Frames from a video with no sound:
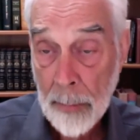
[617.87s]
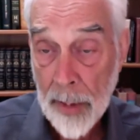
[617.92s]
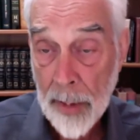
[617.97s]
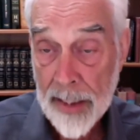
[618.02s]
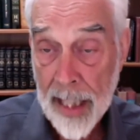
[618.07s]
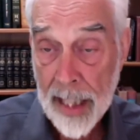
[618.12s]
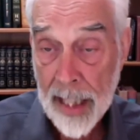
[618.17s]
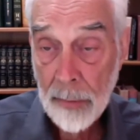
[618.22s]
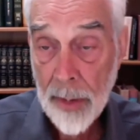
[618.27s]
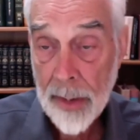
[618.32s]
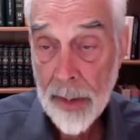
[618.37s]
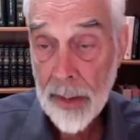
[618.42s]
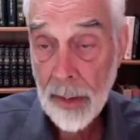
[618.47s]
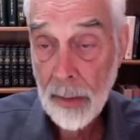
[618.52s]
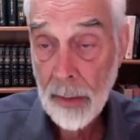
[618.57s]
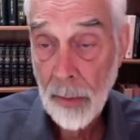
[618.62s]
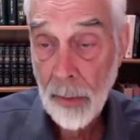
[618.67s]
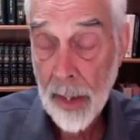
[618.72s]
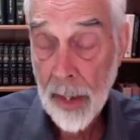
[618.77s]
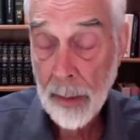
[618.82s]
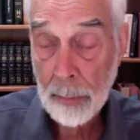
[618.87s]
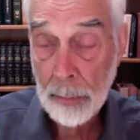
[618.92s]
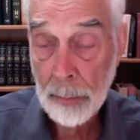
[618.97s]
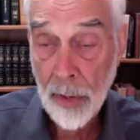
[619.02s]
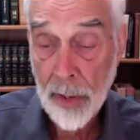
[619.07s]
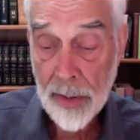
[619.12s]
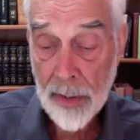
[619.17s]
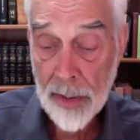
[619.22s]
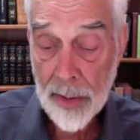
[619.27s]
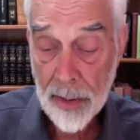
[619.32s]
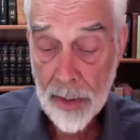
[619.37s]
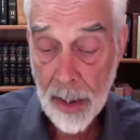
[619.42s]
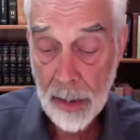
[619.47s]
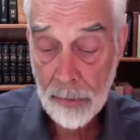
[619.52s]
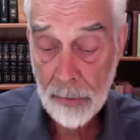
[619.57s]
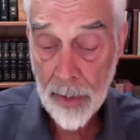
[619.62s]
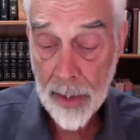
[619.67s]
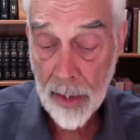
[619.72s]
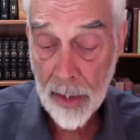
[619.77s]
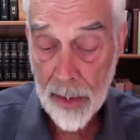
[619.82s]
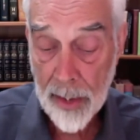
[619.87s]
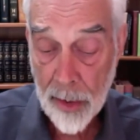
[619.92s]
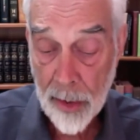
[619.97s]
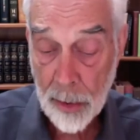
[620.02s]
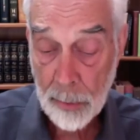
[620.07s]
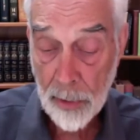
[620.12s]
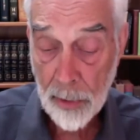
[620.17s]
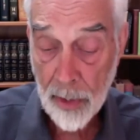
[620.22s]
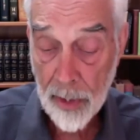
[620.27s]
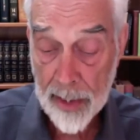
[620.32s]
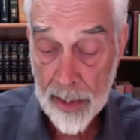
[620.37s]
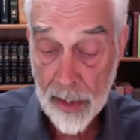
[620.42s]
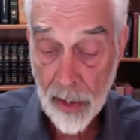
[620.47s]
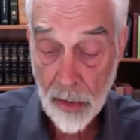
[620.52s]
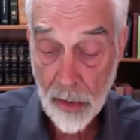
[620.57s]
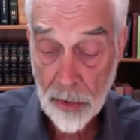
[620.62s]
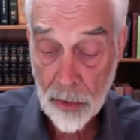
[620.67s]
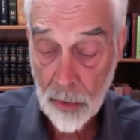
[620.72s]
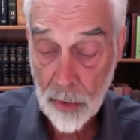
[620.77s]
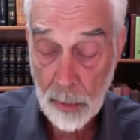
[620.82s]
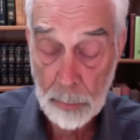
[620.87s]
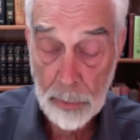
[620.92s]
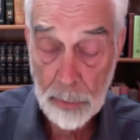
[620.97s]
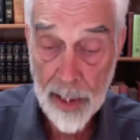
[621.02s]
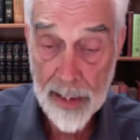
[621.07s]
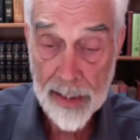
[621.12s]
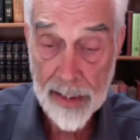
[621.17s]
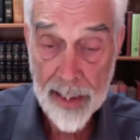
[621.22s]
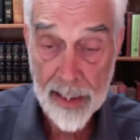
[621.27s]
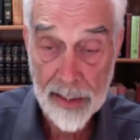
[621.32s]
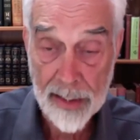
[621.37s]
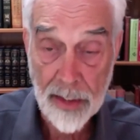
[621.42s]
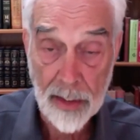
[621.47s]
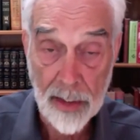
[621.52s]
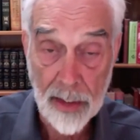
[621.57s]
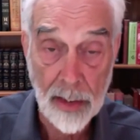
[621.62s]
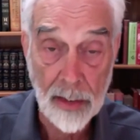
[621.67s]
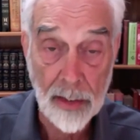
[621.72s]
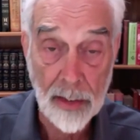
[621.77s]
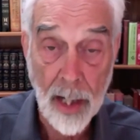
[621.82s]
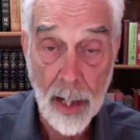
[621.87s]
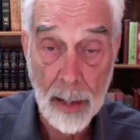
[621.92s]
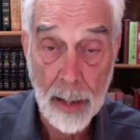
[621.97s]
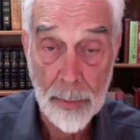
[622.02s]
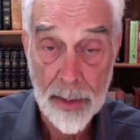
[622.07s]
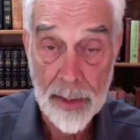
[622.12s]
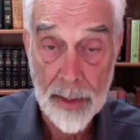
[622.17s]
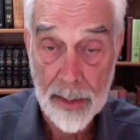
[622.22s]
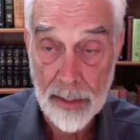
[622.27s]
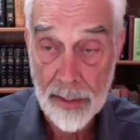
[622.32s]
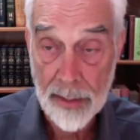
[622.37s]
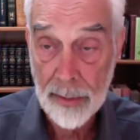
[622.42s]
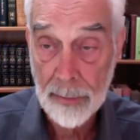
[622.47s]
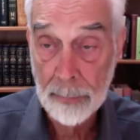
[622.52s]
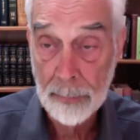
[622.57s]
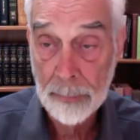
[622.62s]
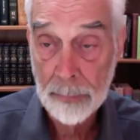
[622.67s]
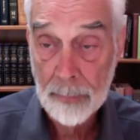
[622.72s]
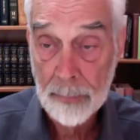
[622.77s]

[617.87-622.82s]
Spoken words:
But that was an important discovery on his part. He also applied that to concomitants.